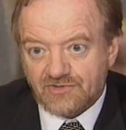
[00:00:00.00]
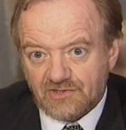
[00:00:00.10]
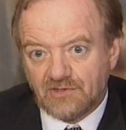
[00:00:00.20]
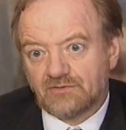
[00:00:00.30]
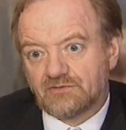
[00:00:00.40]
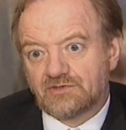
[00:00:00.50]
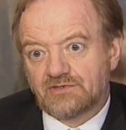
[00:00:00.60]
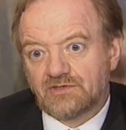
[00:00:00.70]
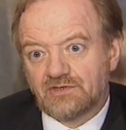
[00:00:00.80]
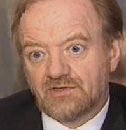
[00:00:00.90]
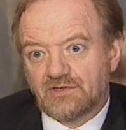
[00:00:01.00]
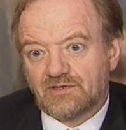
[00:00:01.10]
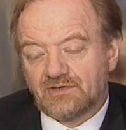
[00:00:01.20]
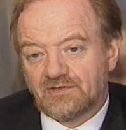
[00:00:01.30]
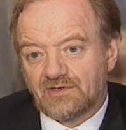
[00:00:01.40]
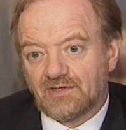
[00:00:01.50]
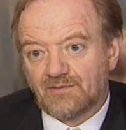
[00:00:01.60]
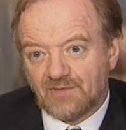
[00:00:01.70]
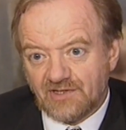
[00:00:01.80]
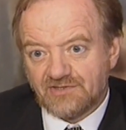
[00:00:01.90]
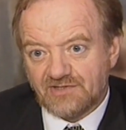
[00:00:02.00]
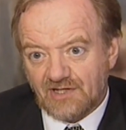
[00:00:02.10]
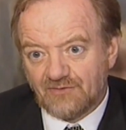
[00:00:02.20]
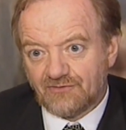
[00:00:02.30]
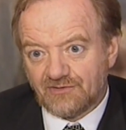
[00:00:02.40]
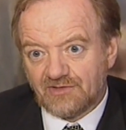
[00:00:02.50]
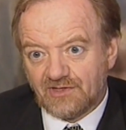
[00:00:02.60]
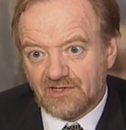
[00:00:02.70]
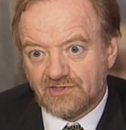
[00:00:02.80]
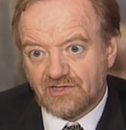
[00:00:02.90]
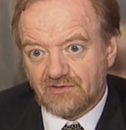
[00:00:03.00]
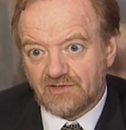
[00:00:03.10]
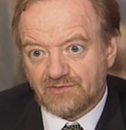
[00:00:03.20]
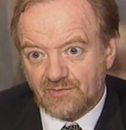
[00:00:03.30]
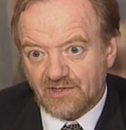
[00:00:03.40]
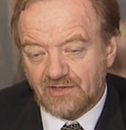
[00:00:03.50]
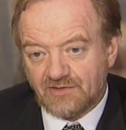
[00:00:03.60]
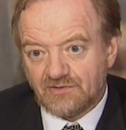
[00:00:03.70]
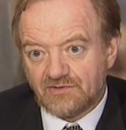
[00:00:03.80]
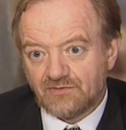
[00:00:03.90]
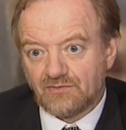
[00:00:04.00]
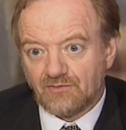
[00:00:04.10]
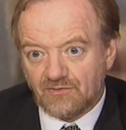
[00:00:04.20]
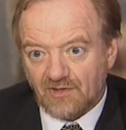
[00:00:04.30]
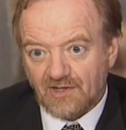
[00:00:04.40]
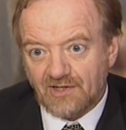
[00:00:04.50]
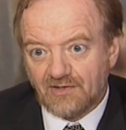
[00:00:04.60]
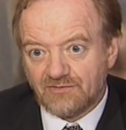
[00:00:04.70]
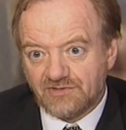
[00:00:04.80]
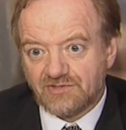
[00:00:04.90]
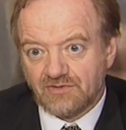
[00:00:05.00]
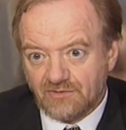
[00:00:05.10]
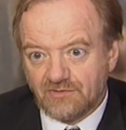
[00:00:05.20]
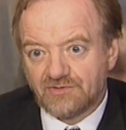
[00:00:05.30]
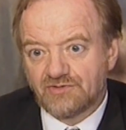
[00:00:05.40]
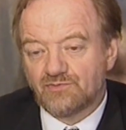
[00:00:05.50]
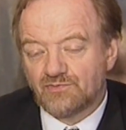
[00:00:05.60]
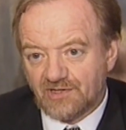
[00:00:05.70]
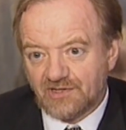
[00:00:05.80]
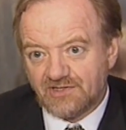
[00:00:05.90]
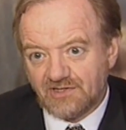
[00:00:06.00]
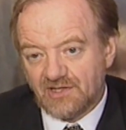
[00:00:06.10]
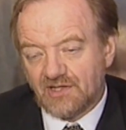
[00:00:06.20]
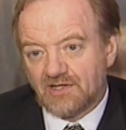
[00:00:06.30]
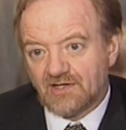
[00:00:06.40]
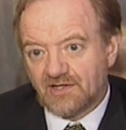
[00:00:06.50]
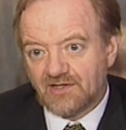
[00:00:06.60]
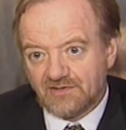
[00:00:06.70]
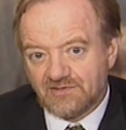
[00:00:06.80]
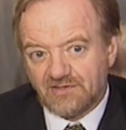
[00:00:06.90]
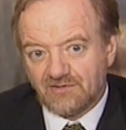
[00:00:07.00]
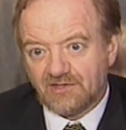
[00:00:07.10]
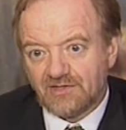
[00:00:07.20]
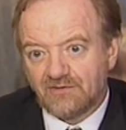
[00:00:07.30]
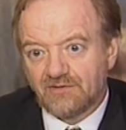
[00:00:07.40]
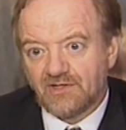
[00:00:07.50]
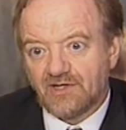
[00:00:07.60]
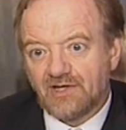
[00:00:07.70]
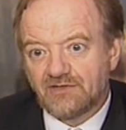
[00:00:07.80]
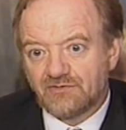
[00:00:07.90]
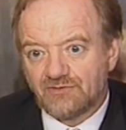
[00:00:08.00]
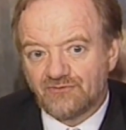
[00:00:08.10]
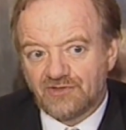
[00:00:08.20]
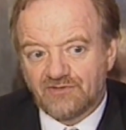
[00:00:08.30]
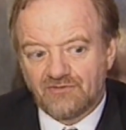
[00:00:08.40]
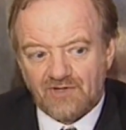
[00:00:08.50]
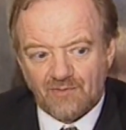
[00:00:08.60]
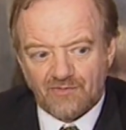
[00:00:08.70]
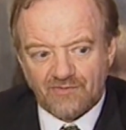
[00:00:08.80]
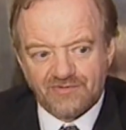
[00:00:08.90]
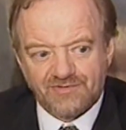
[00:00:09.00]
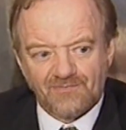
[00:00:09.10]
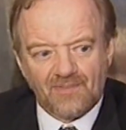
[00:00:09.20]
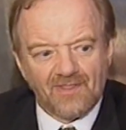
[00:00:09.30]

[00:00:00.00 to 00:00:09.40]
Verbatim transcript: to salute the immense effort that Nigeria has made to try and restore stability in Sierra Leone and to defeat the rebels.